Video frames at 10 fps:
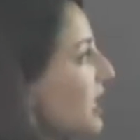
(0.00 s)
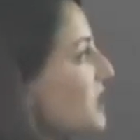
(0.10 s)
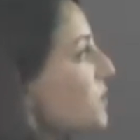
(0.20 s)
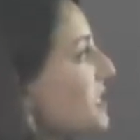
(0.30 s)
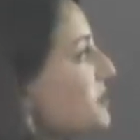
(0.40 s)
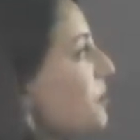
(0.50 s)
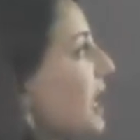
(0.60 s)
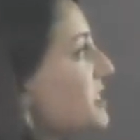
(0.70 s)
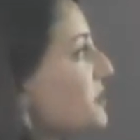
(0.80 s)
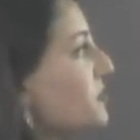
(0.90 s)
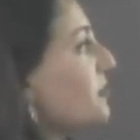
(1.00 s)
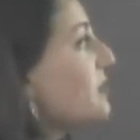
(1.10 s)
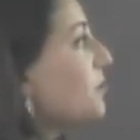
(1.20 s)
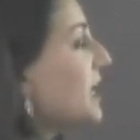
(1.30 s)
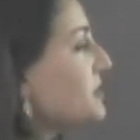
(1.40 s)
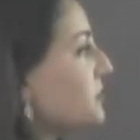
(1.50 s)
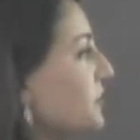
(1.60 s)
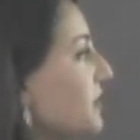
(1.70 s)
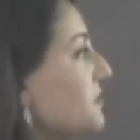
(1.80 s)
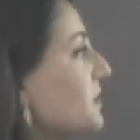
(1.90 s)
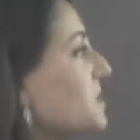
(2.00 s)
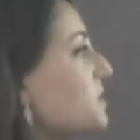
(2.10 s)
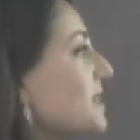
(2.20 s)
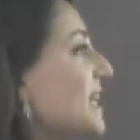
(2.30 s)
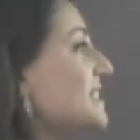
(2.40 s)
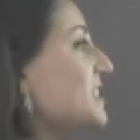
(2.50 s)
as well as the positive reinforcement and